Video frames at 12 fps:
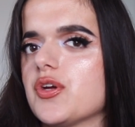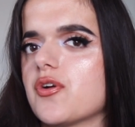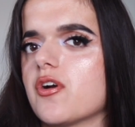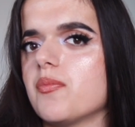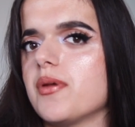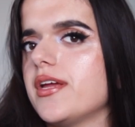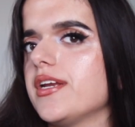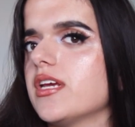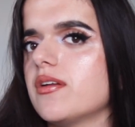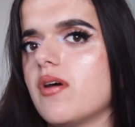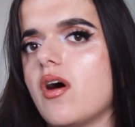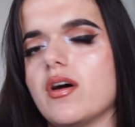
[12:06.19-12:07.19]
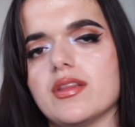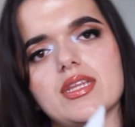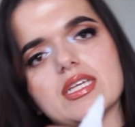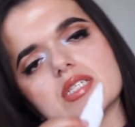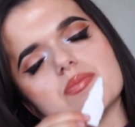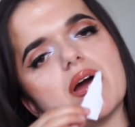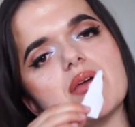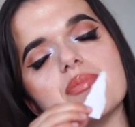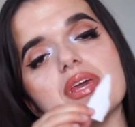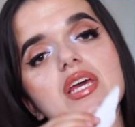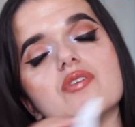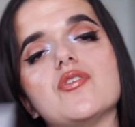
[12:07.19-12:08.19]
your opinion on this might
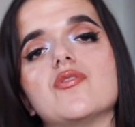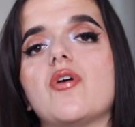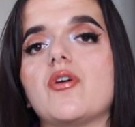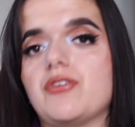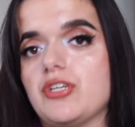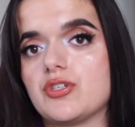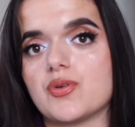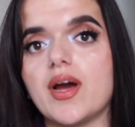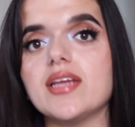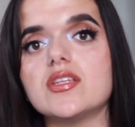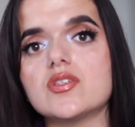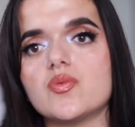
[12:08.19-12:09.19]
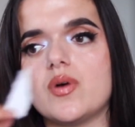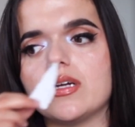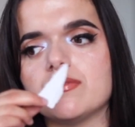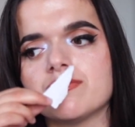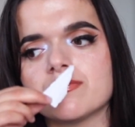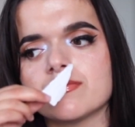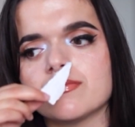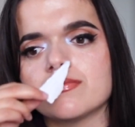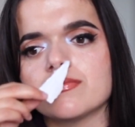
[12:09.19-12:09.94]
be if you've already tried this one.